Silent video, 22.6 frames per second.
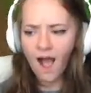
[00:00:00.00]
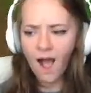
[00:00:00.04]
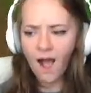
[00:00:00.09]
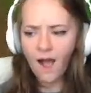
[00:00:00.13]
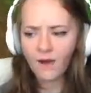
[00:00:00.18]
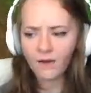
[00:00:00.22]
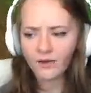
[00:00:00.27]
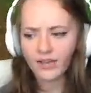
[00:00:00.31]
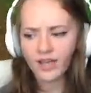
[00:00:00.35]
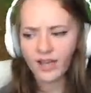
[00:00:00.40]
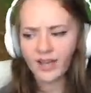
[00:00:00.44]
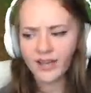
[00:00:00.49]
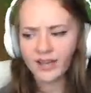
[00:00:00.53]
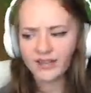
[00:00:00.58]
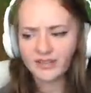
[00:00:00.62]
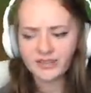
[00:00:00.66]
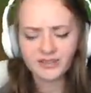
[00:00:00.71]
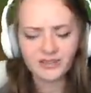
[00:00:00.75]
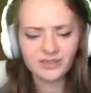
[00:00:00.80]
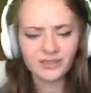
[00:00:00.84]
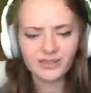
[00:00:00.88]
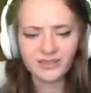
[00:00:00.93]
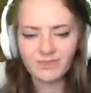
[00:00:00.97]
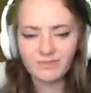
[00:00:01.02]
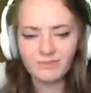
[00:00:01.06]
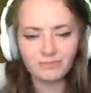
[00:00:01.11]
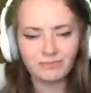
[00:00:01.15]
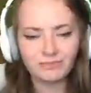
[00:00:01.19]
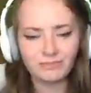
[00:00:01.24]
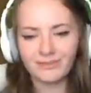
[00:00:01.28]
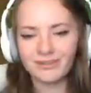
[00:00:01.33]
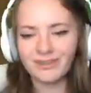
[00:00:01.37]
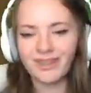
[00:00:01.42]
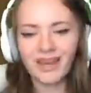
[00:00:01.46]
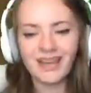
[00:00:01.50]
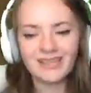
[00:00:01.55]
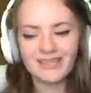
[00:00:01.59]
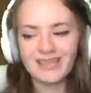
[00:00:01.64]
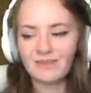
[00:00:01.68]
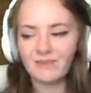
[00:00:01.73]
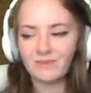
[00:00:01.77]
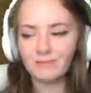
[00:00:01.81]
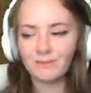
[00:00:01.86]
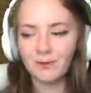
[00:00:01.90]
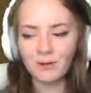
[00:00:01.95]
Okay, that's
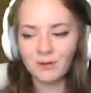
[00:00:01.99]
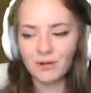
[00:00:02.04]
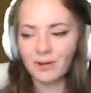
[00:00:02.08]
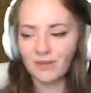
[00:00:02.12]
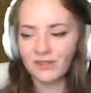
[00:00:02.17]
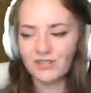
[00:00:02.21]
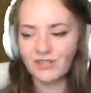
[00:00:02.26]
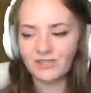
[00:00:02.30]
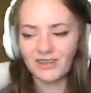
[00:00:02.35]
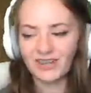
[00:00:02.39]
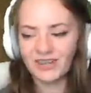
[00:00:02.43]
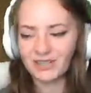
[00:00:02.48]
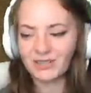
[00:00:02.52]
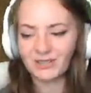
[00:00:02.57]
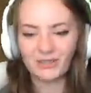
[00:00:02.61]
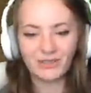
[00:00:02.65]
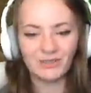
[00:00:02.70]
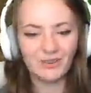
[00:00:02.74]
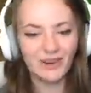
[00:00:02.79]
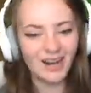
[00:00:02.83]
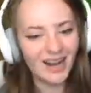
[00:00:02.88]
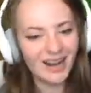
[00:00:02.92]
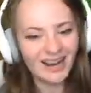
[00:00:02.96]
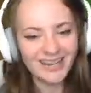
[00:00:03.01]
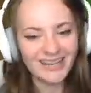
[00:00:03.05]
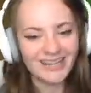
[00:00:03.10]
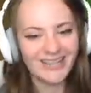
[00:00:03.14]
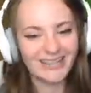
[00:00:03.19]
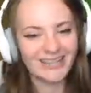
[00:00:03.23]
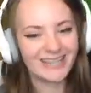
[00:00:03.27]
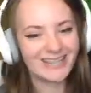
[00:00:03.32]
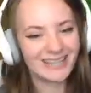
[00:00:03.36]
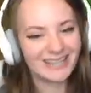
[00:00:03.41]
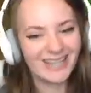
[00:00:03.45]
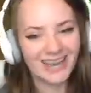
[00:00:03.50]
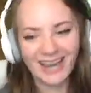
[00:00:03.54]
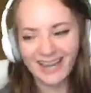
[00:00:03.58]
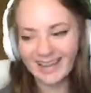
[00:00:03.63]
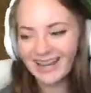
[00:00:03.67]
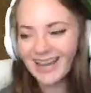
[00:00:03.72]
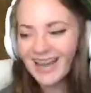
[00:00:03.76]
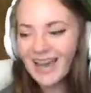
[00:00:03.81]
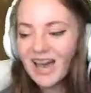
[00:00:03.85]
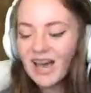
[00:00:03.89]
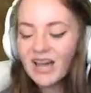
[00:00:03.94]
even more controversial than what I just
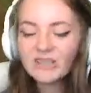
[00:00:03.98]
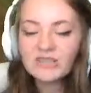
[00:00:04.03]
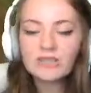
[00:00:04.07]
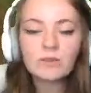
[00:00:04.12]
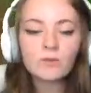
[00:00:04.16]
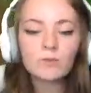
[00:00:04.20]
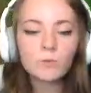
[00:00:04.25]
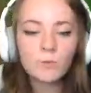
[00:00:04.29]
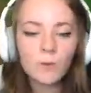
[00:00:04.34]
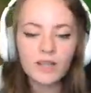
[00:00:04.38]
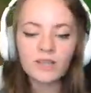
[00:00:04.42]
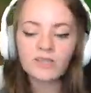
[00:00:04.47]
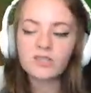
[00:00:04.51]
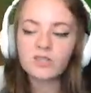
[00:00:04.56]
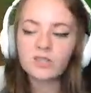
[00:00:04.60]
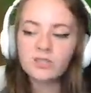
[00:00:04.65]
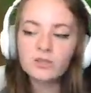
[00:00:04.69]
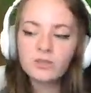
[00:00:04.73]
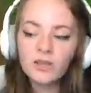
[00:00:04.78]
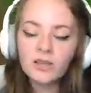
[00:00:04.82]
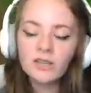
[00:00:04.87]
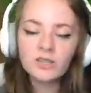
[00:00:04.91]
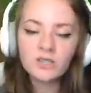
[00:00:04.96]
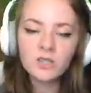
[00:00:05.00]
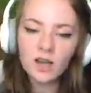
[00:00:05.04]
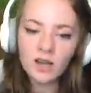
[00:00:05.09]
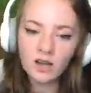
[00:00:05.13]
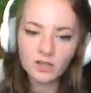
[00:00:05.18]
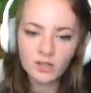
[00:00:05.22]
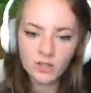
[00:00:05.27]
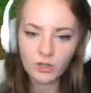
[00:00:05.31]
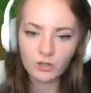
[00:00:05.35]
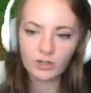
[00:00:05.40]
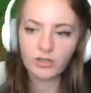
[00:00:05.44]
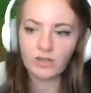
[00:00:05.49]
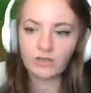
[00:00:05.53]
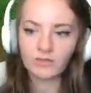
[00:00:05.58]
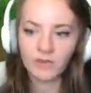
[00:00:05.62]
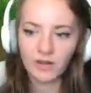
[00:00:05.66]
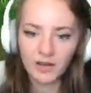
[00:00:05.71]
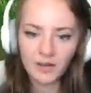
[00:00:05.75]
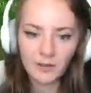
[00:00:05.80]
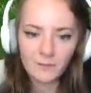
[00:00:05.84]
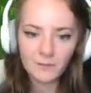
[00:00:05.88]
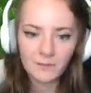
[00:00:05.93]
said. So wait, you like dark chocolate,
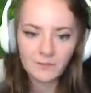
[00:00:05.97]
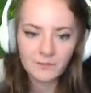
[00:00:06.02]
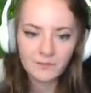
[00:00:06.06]
right?